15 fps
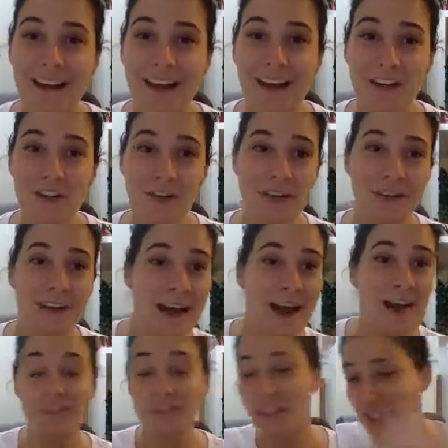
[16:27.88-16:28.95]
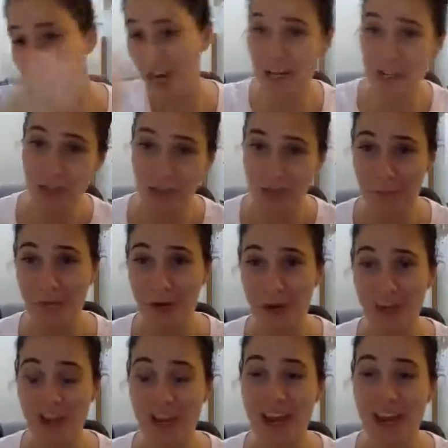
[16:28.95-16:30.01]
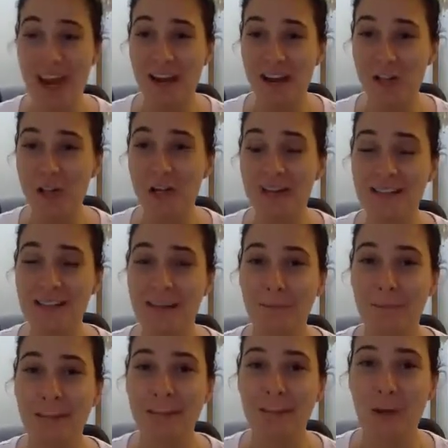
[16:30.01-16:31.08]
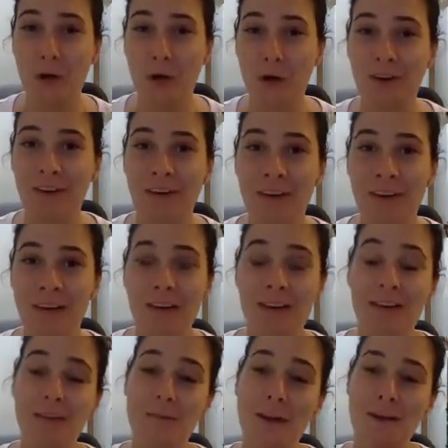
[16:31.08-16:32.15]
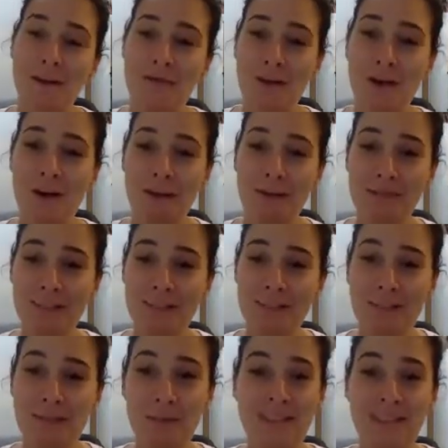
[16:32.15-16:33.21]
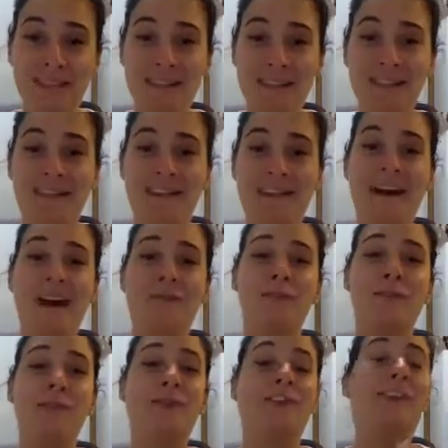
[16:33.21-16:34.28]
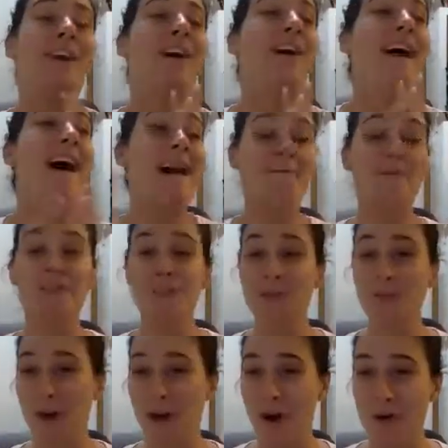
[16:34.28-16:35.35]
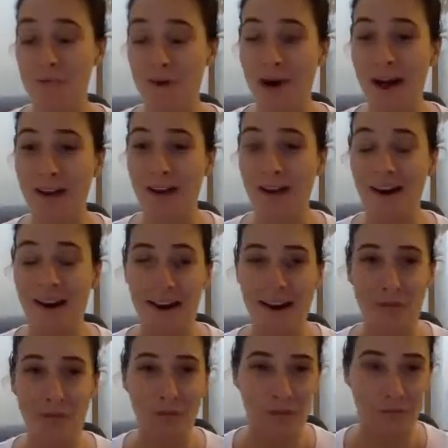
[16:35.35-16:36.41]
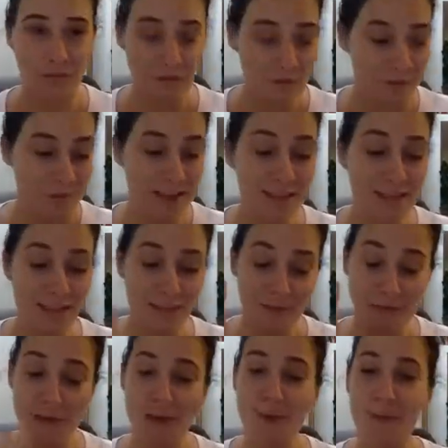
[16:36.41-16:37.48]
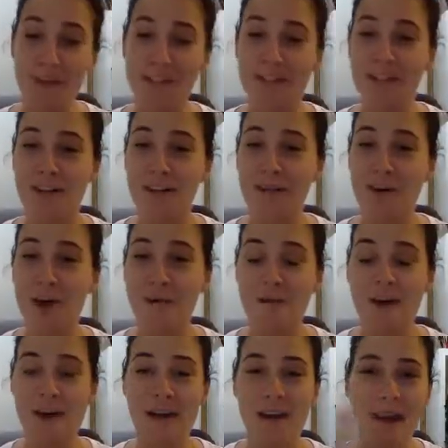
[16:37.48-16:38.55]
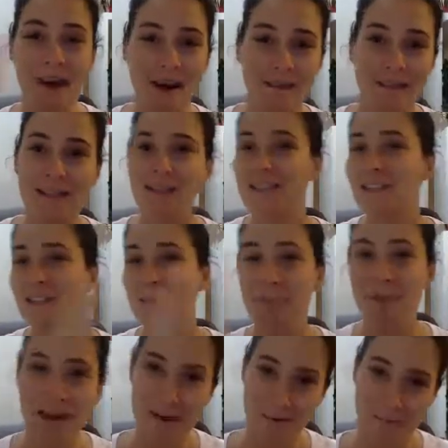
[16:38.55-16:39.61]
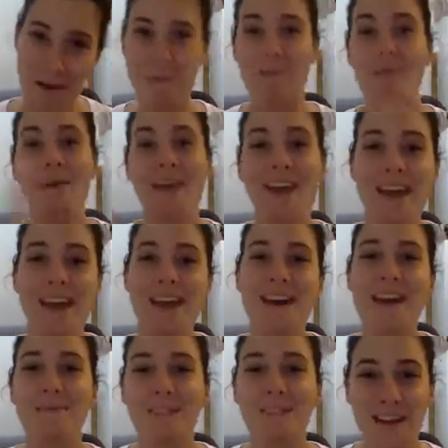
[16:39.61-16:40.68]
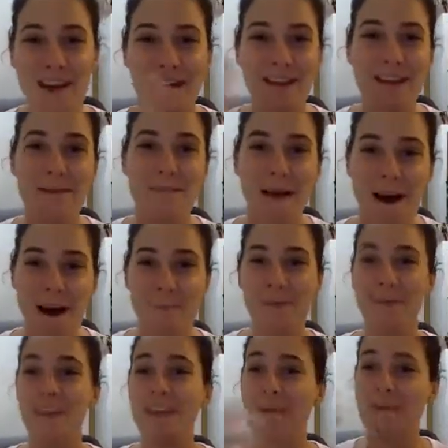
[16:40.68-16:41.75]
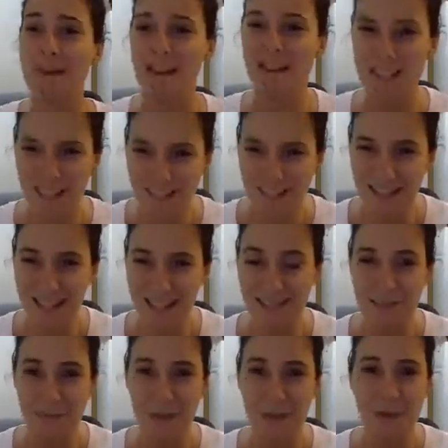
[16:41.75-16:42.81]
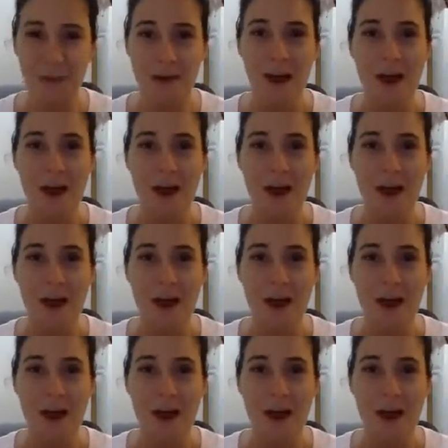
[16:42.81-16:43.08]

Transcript: And you're going to have to change your approach again and try something new. The amount of times in this business that I have thought, I am onto a gold mine. This verbiage that I've got right now, it's just bringing people in and I'm signing them up and they're being successful.